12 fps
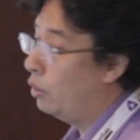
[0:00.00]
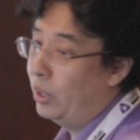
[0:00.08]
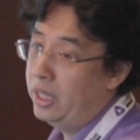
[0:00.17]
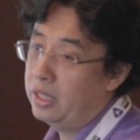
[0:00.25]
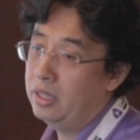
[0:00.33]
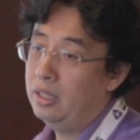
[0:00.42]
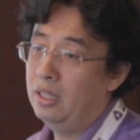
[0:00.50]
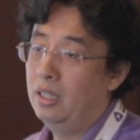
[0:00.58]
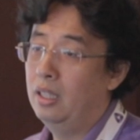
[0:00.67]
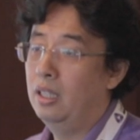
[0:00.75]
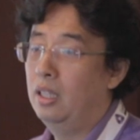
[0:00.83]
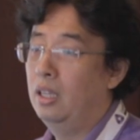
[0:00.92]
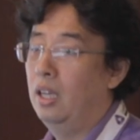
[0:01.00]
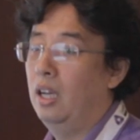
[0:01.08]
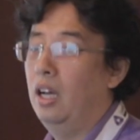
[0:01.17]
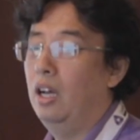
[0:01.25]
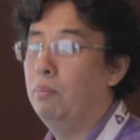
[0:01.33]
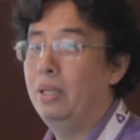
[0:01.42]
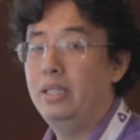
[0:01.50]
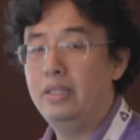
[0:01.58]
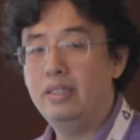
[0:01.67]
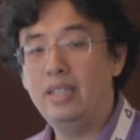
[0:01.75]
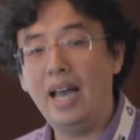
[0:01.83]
iteration, but